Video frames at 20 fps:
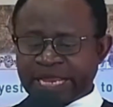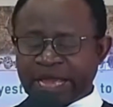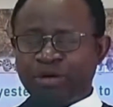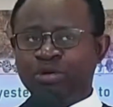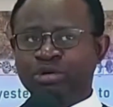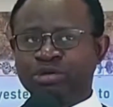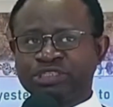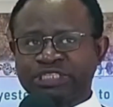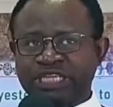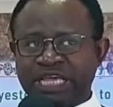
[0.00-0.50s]

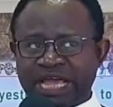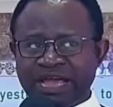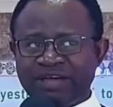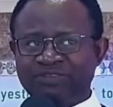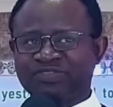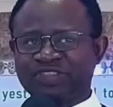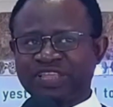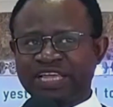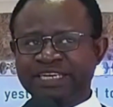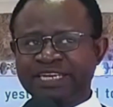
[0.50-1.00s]
That was
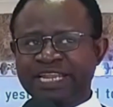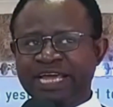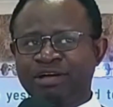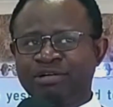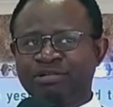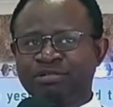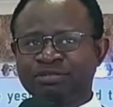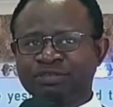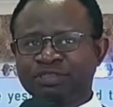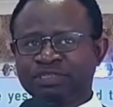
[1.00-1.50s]
after
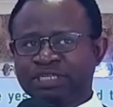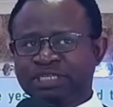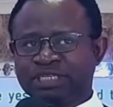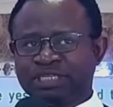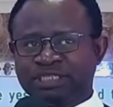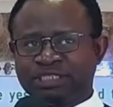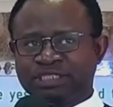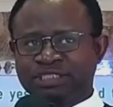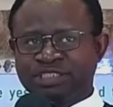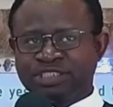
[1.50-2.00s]
now
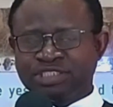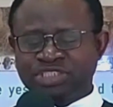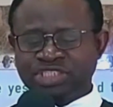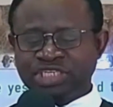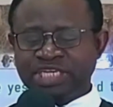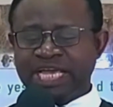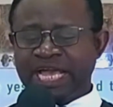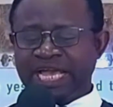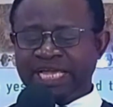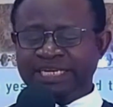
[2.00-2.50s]

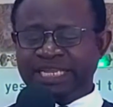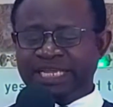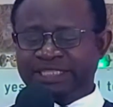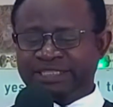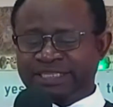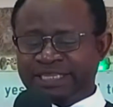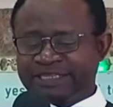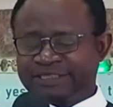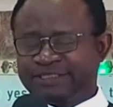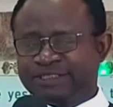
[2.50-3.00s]
she had
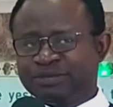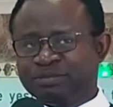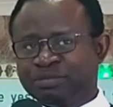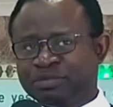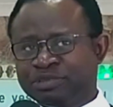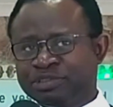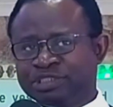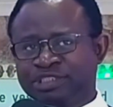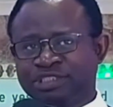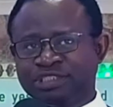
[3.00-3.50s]
her
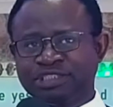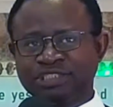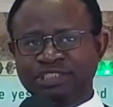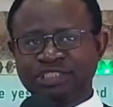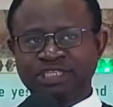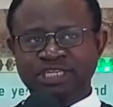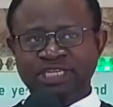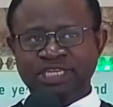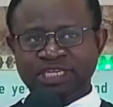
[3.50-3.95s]
testimony.